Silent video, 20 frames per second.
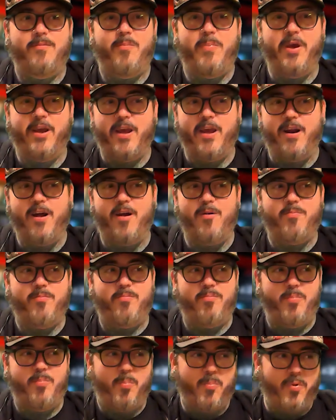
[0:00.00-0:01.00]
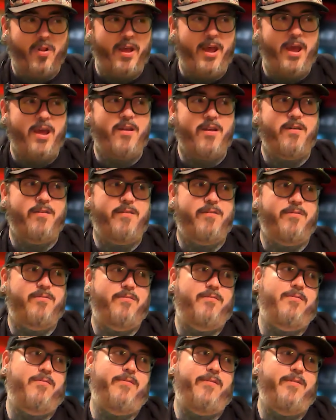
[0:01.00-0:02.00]
Pick it up, play it.
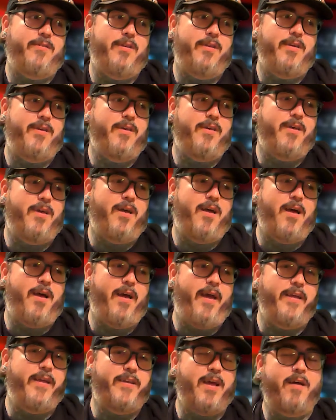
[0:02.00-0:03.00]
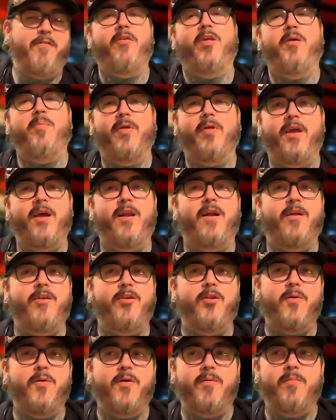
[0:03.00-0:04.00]
I definitely plan on
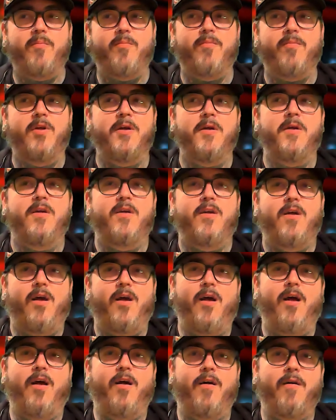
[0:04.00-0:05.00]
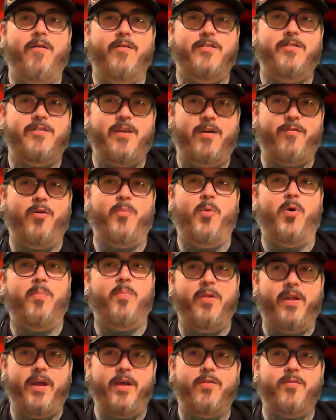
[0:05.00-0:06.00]
doing several more
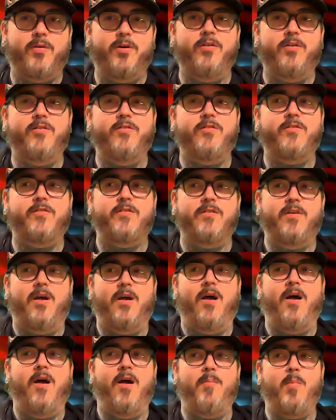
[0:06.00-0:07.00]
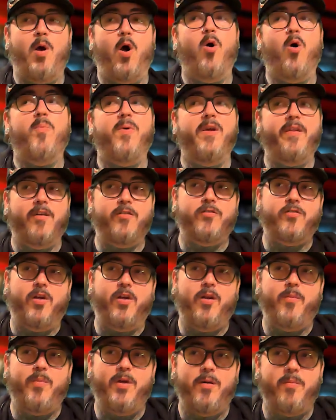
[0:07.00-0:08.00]
playthroughs. I'm hoping there's
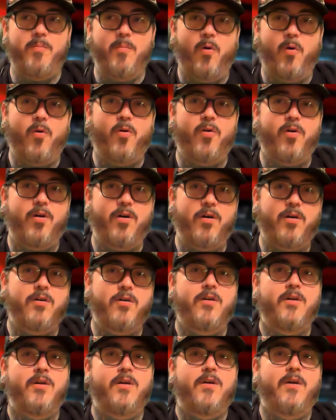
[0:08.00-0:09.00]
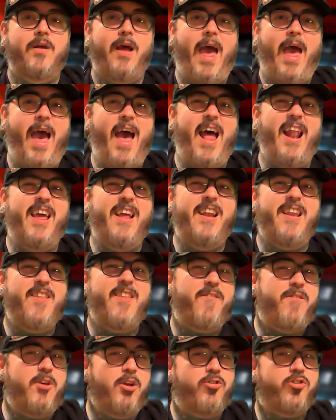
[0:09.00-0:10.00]
going to be more added in
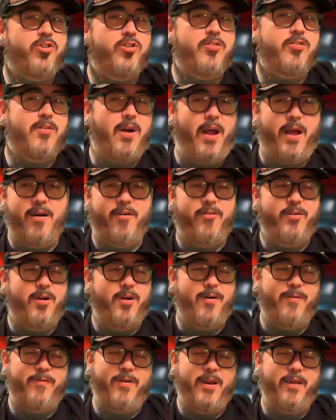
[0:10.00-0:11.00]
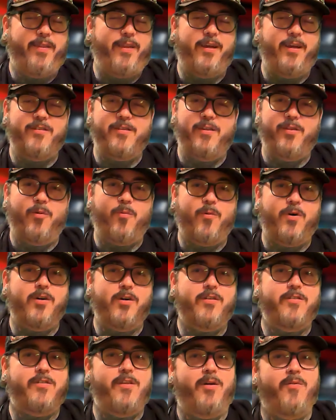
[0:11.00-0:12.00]
the future. I don't know if anything's in the
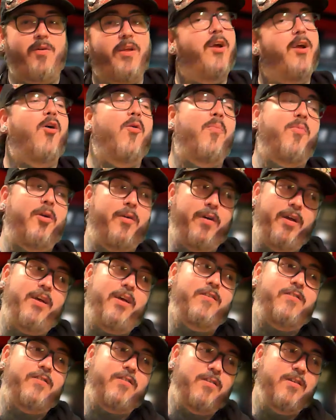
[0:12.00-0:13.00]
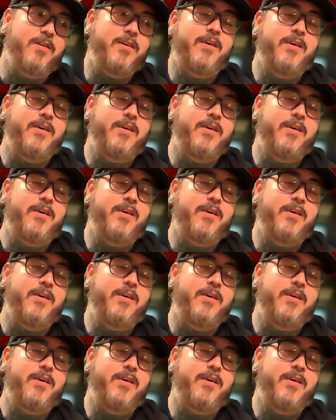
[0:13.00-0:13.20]
works. I really hope there is.